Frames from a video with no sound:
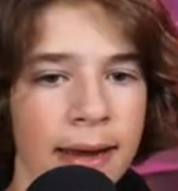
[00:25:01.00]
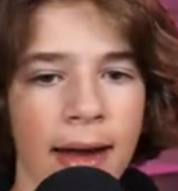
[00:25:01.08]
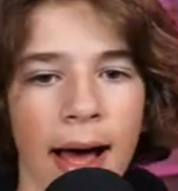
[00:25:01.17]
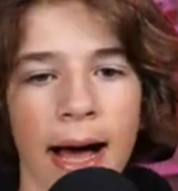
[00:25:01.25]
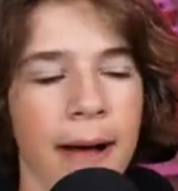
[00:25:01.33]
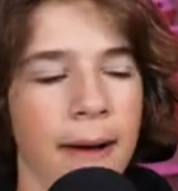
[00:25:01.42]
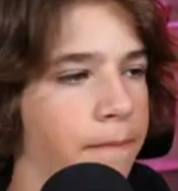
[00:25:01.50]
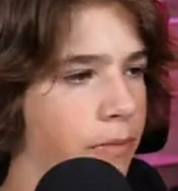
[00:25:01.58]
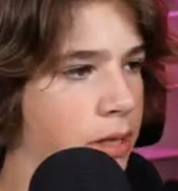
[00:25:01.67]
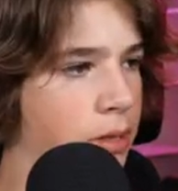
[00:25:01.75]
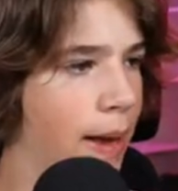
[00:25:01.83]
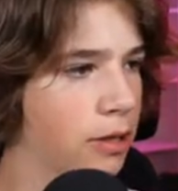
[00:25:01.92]
um,
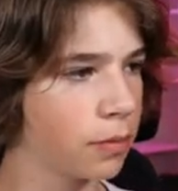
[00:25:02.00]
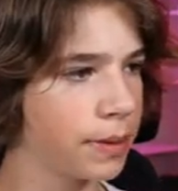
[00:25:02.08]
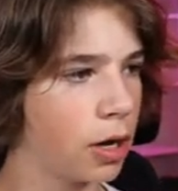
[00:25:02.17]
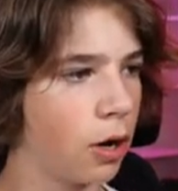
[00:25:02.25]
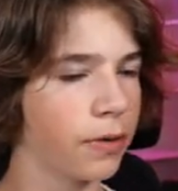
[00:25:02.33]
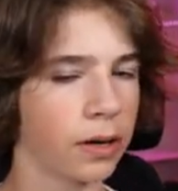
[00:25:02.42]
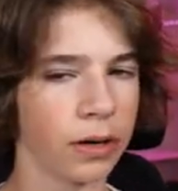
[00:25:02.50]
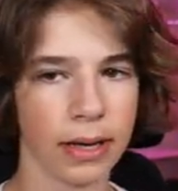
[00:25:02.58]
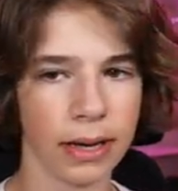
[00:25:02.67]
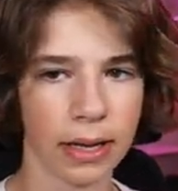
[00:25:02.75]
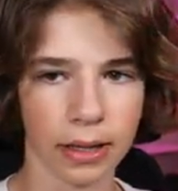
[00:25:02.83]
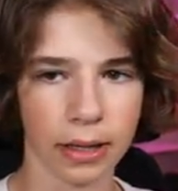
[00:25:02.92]
this match will be over
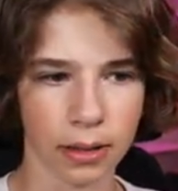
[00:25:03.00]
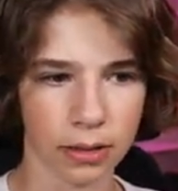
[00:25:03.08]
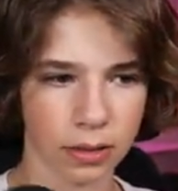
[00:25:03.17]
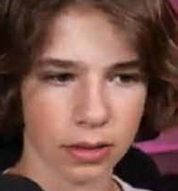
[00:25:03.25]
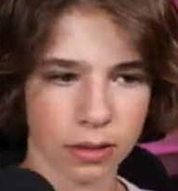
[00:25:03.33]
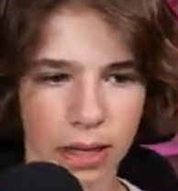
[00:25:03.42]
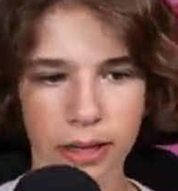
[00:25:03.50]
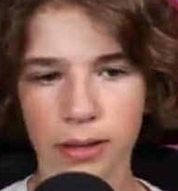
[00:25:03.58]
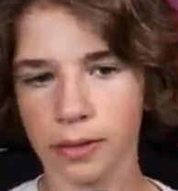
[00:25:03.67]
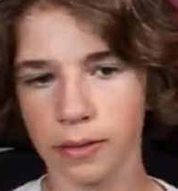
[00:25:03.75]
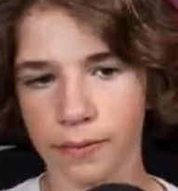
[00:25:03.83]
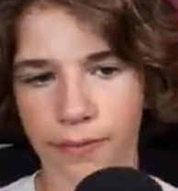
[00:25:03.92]
in
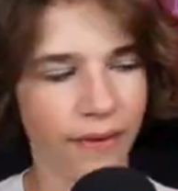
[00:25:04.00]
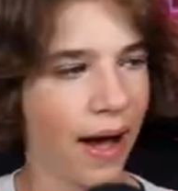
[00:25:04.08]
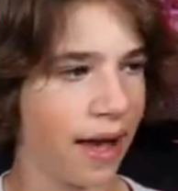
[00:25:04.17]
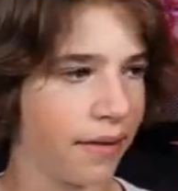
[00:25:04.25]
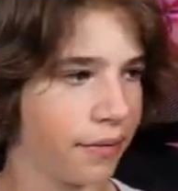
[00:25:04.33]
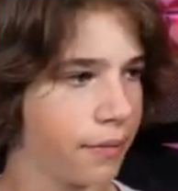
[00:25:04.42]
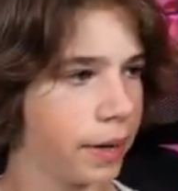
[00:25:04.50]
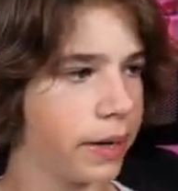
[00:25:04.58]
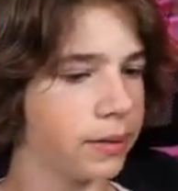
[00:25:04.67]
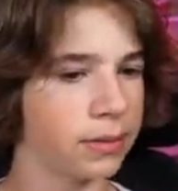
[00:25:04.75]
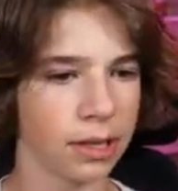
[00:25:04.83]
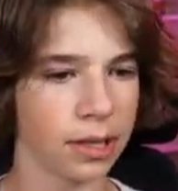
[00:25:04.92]
like, five
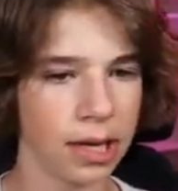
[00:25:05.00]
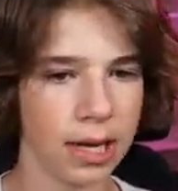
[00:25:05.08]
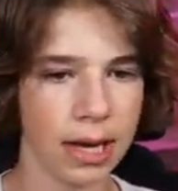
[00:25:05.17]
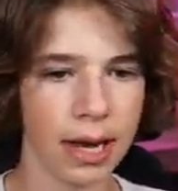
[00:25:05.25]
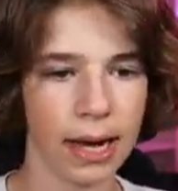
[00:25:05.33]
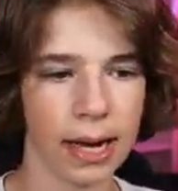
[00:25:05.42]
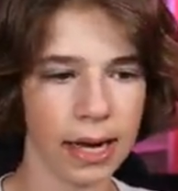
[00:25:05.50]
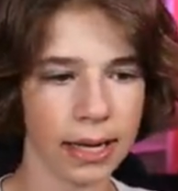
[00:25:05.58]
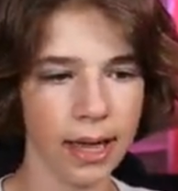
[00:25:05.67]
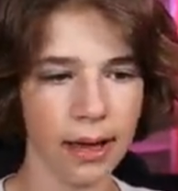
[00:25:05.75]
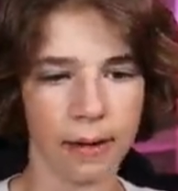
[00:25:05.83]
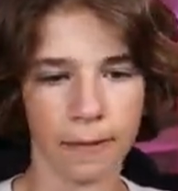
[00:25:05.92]
uh,
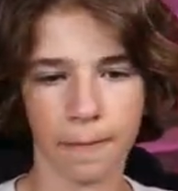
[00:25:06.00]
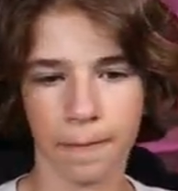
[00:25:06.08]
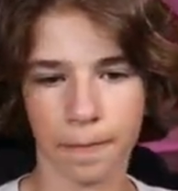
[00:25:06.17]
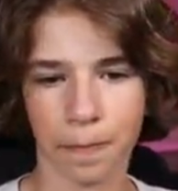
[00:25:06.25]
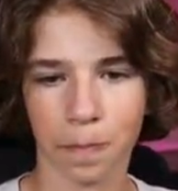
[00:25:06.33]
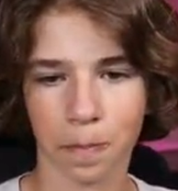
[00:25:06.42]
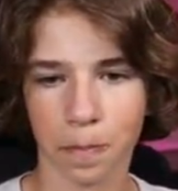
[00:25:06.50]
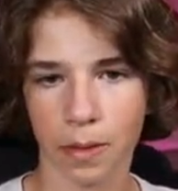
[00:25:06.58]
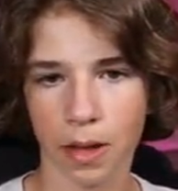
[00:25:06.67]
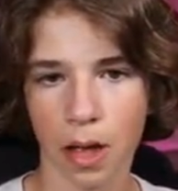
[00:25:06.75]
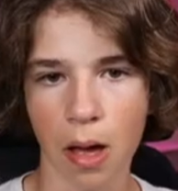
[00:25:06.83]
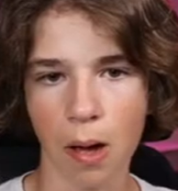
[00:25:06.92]
yeah.
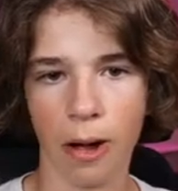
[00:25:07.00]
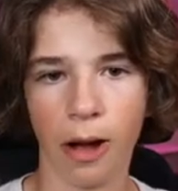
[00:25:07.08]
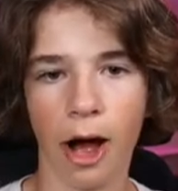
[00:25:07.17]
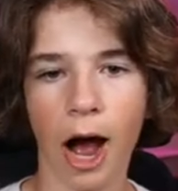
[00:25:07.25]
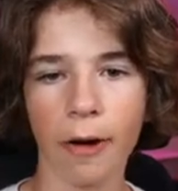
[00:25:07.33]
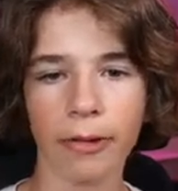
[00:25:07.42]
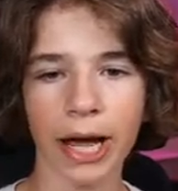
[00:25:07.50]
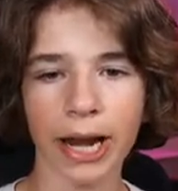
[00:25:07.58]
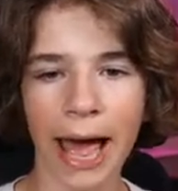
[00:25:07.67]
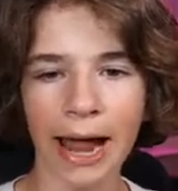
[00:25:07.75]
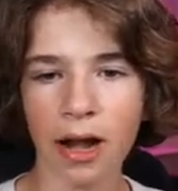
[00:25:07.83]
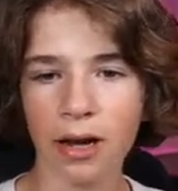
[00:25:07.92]
All right, we gotta
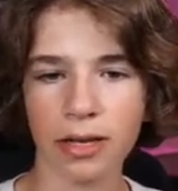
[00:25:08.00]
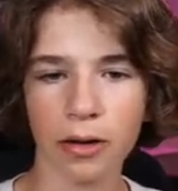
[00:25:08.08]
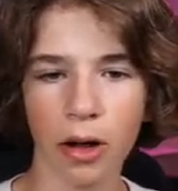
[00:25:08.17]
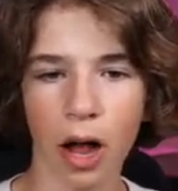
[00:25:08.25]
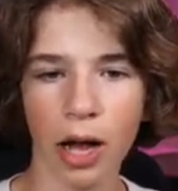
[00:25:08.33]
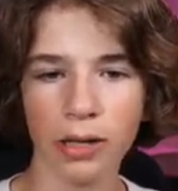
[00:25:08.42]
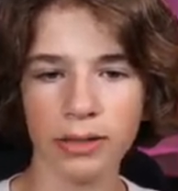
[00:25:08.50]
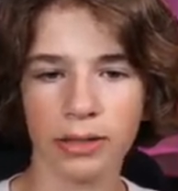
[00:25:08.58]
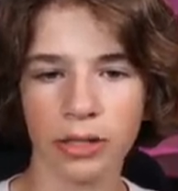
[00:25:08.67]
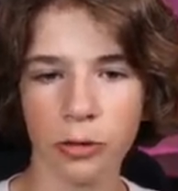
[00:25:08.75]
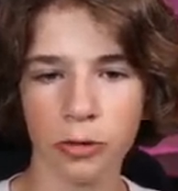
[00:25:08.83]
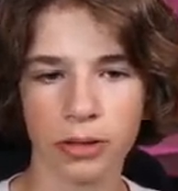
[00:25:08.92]
head on to
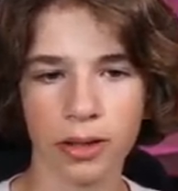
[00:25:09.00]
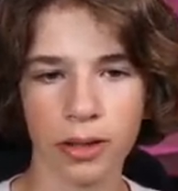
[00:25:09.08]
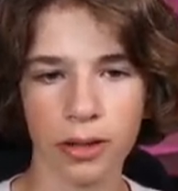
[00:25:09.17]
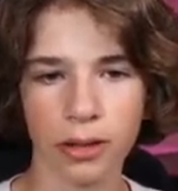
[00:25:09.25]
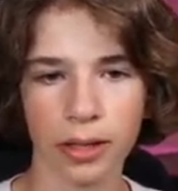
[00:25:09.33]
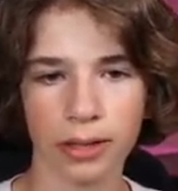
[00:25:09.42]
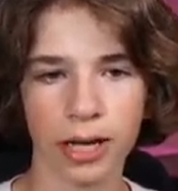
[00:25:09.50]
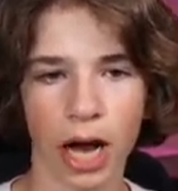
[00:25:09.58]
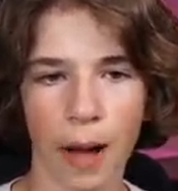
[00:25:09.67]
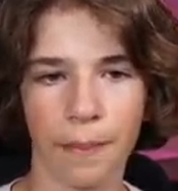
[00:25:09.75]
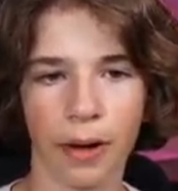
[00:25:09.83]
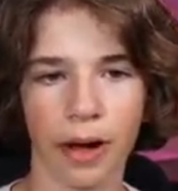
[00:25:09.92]
onto the
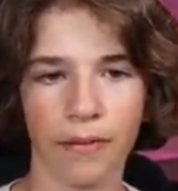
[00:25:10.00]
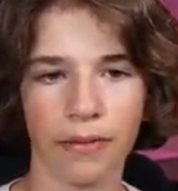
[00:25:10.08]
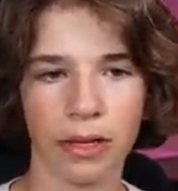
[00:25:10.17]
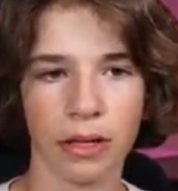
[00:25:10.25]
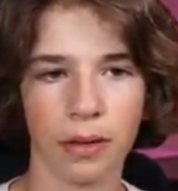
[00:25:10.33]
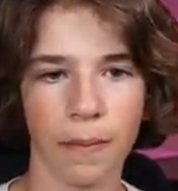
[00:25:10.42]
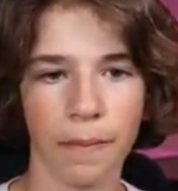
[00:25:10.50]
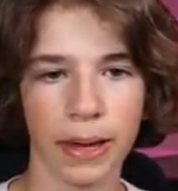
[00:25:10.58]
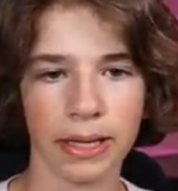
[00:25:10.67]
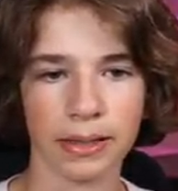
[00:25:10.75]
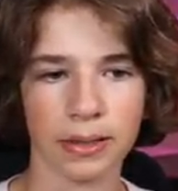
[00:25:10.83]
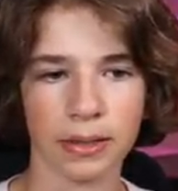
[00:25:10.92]
top of the base.